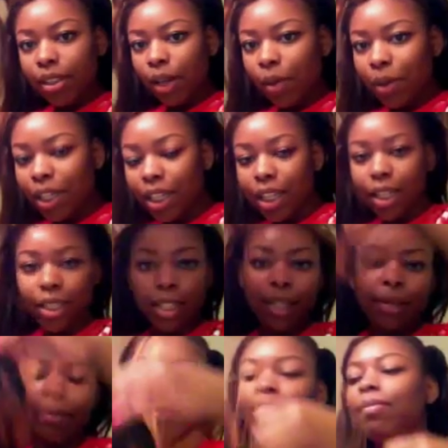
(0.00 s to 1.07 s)
sewing it like
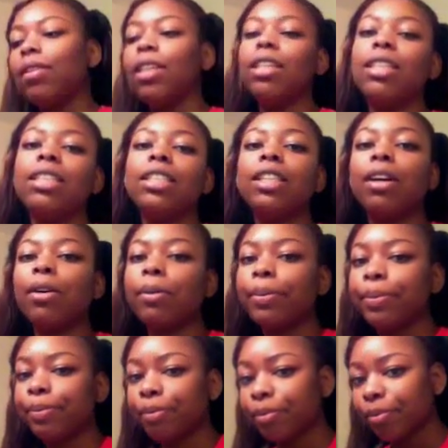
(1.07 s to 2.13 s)
that.
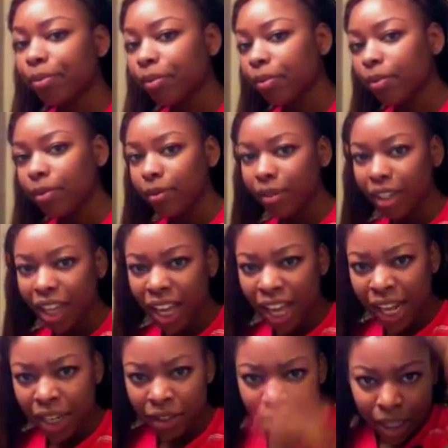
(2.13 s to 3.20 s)
So
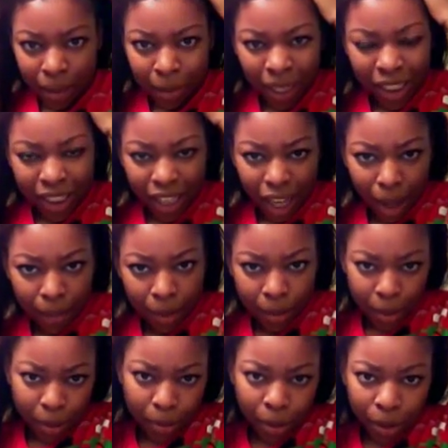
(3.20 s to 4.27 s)
I don't like my top
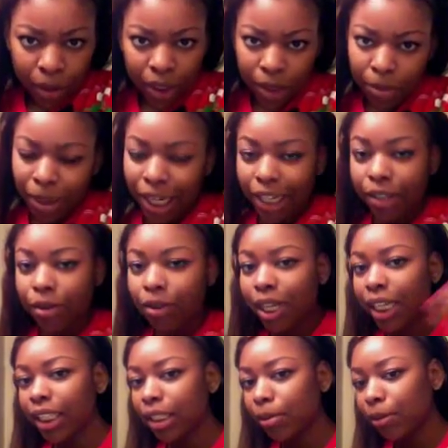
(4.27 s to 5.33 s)
to be bulky, but I do
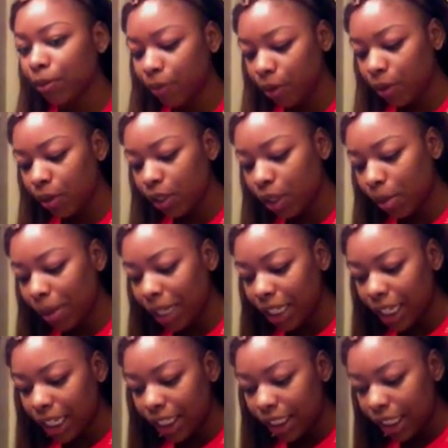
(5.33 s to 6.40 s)
like it to be full. So my
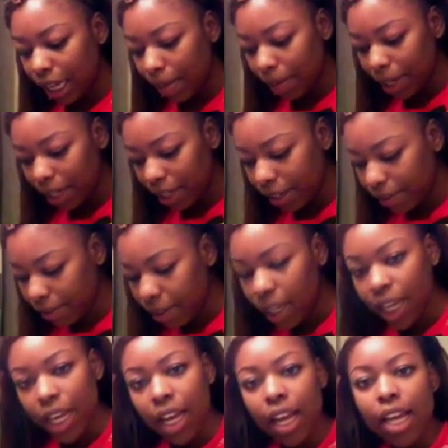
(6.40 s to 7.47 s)
last top half
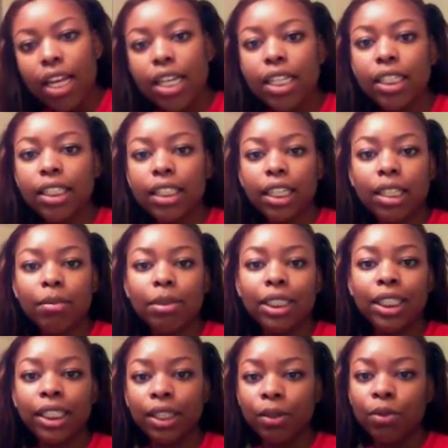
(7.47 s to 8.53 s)
is going to
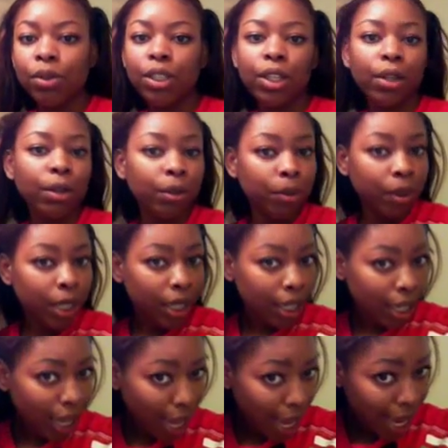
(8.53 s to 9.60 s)
be single sewn,
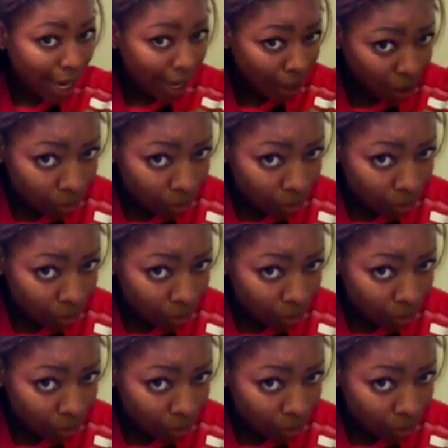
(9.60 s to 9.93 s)
and